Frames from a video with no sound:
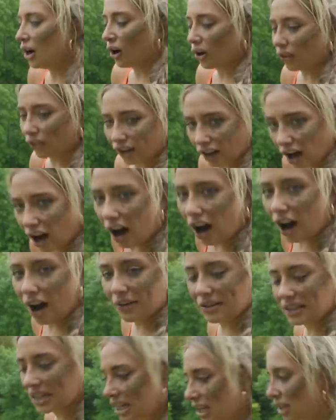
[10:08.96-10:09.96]
on the
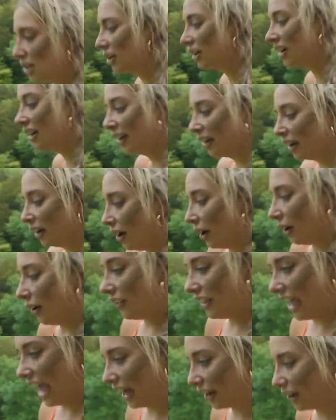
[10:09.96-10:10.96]
calves,
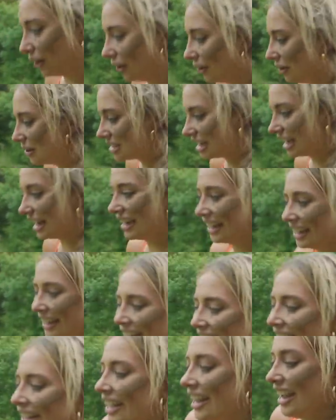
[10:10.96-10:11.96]
on the ankles,
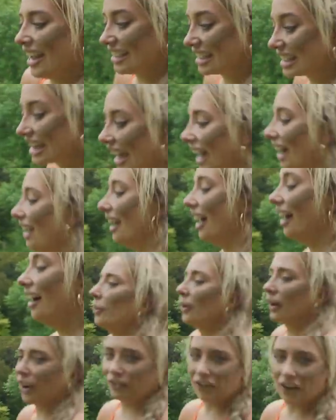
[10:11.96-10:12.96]
it's killer.
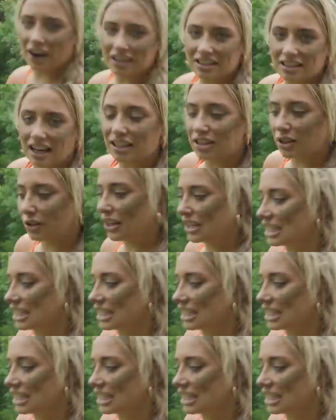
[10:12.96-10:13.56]
When I first started doing